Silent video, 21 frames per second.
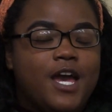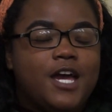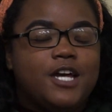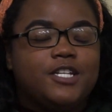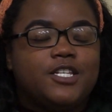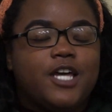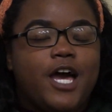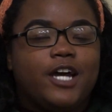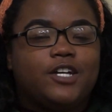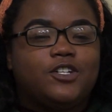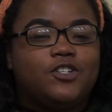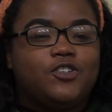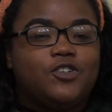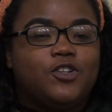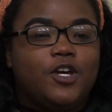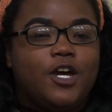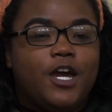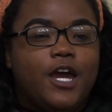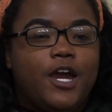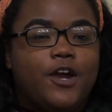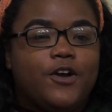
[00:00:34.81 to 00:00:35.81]
It's
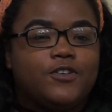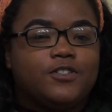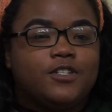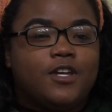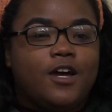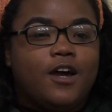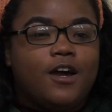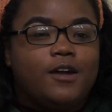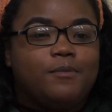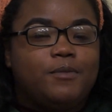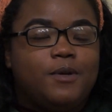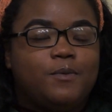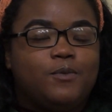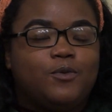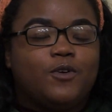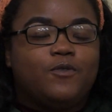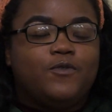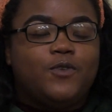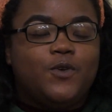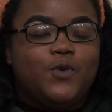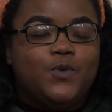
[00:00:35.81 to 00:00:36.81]
actually an air sign. People
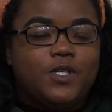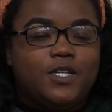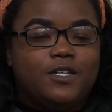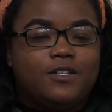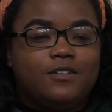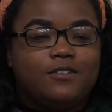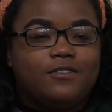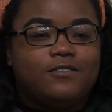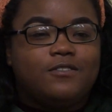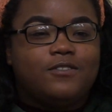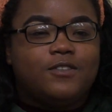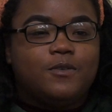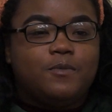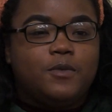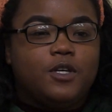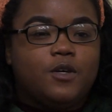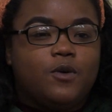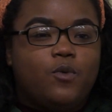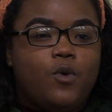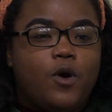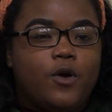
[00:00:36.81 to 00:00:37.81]
confuse it to
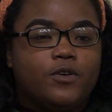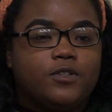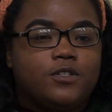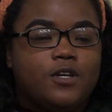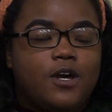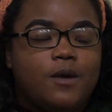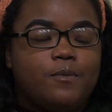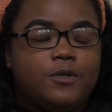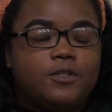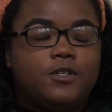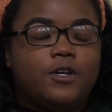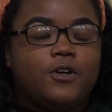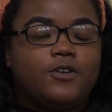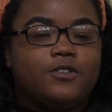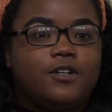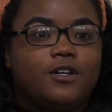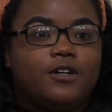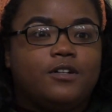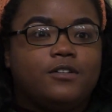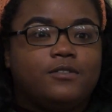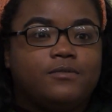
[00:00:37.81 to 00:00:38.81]
be a water sign, but it's air
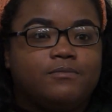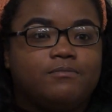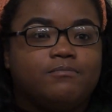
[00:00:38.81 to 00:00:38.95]
sign.